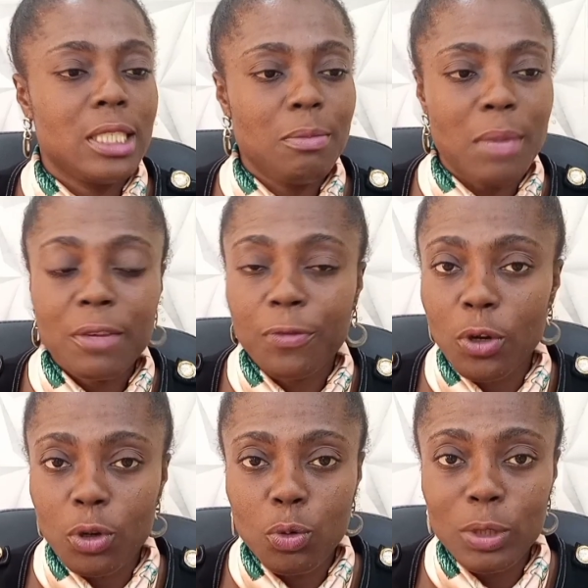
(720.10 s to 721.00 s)
demand
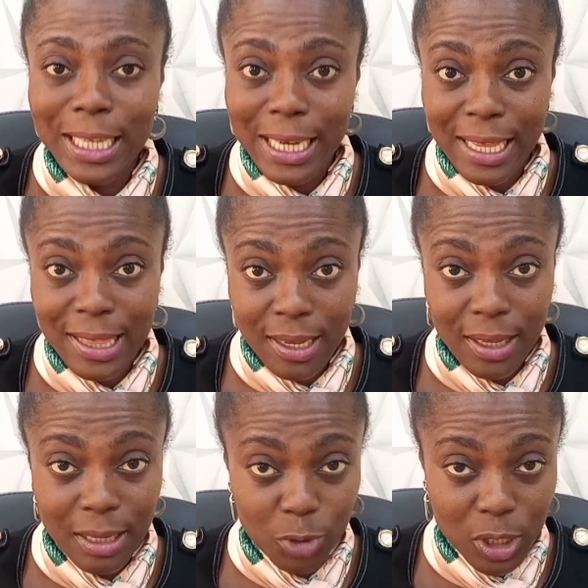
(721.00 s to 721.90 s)
for good
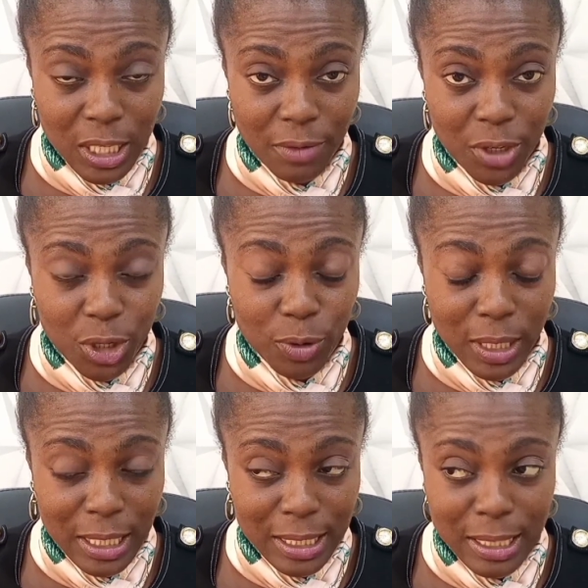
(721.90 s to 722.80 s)
leather. I'm just giving you
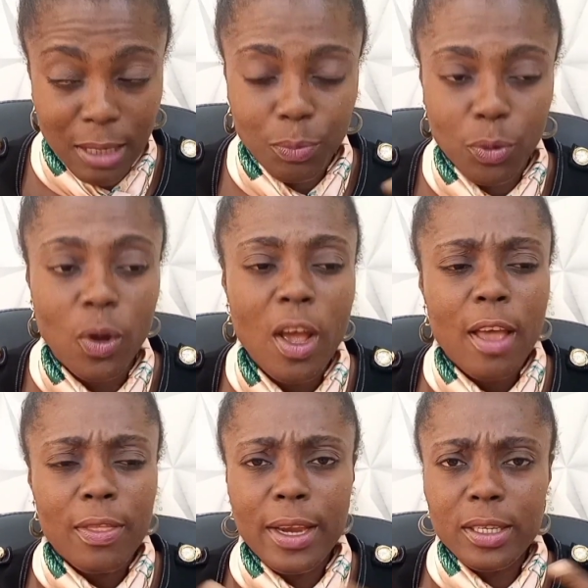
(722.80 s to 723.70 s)
an example.
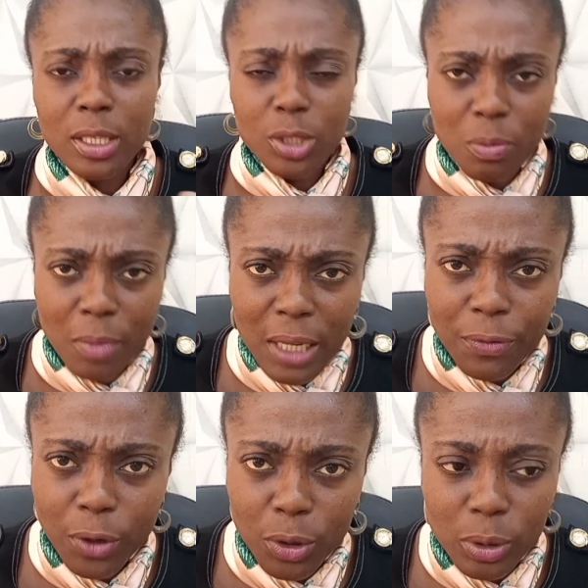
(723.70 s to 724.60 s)
There is a demand
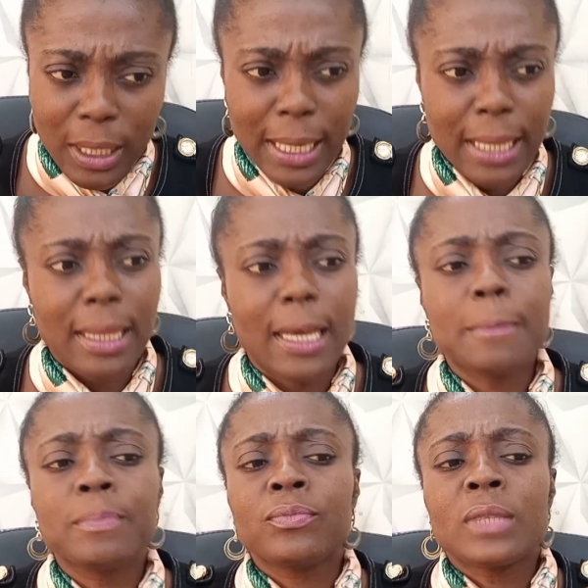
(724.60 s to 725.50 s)
for good
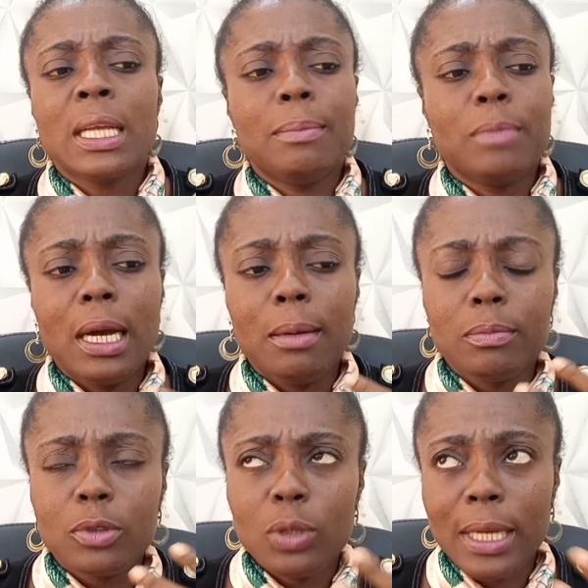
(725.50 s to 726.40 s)

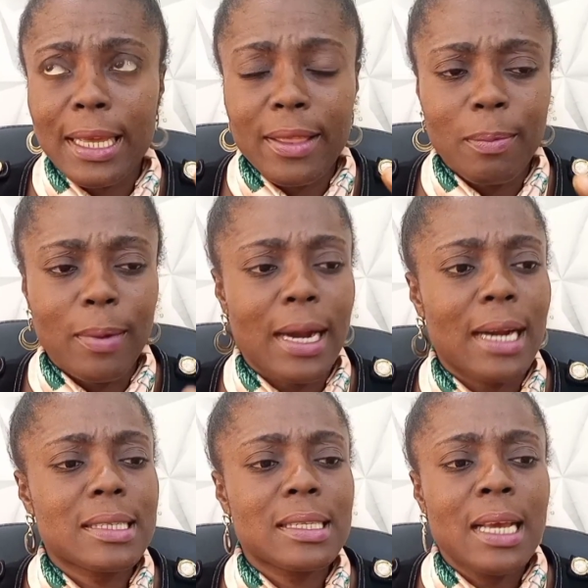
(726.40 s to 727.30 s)
leather
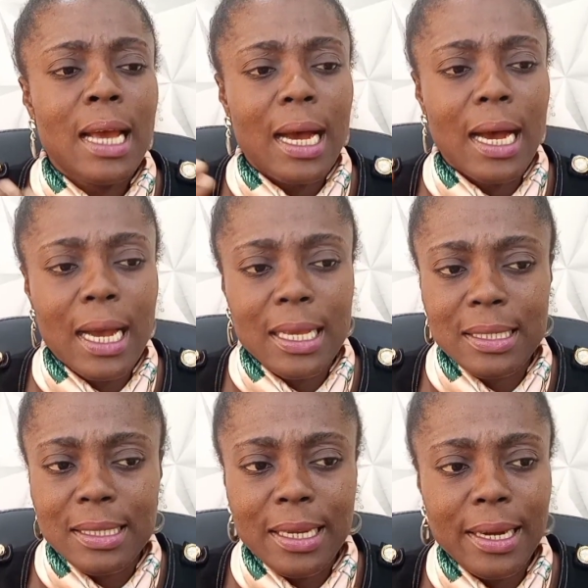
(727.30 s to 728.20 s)
bags,
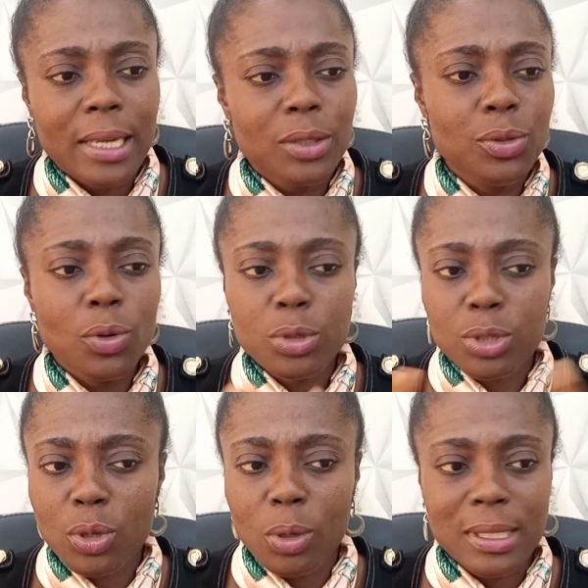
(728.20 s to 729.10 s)
as there are no
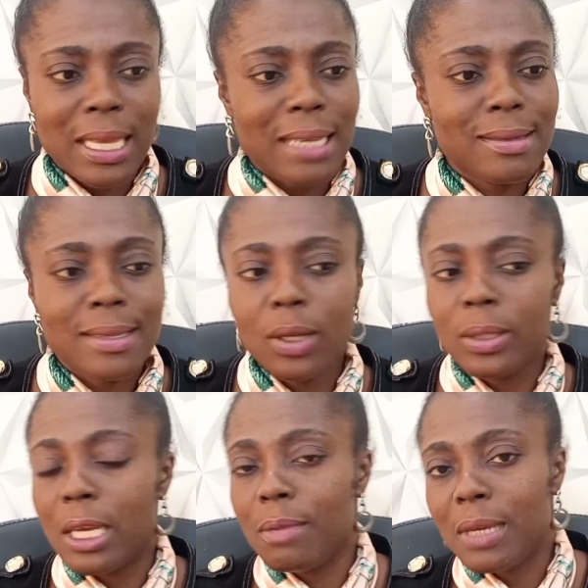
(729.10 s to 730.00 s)
stores that sell
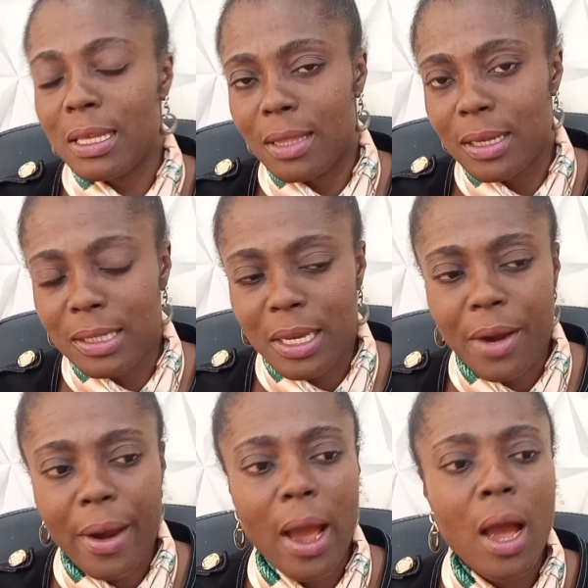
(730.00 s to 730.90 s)
them in this
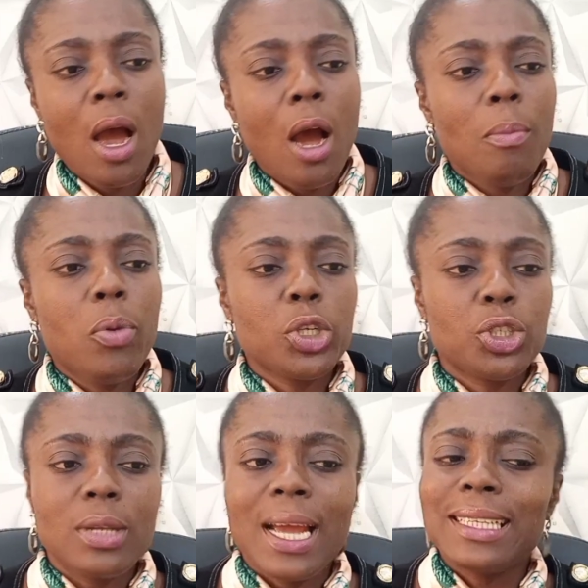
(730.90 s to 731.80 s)
area. But
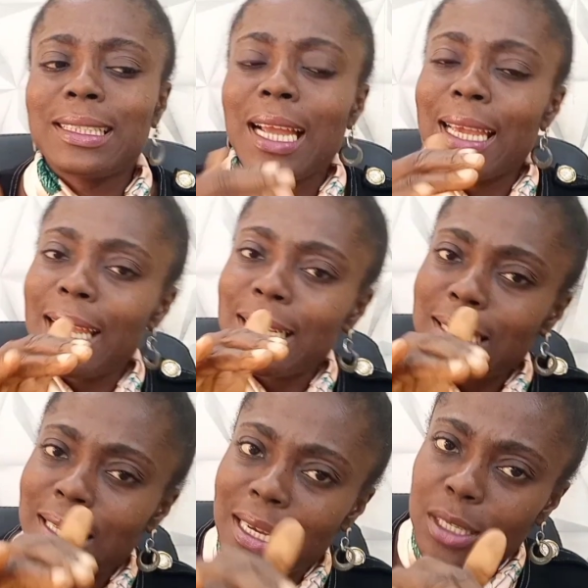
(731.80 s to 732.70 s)
should I target
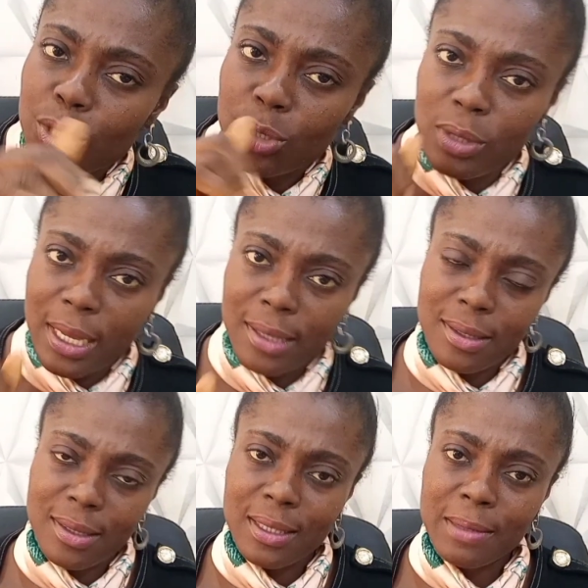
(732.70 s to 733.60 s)

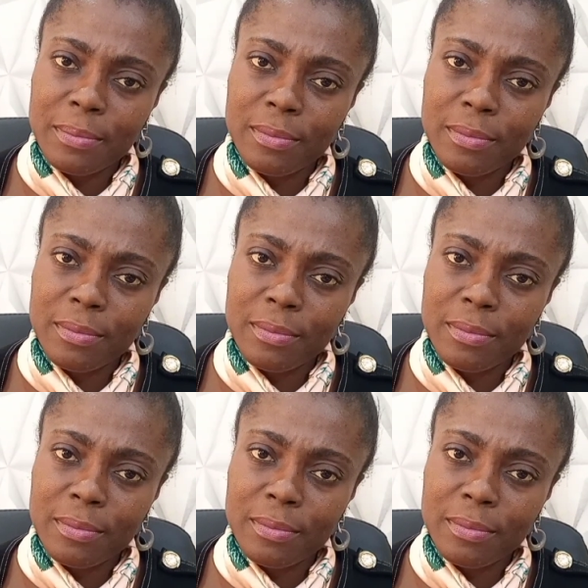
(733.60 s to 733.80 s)
students,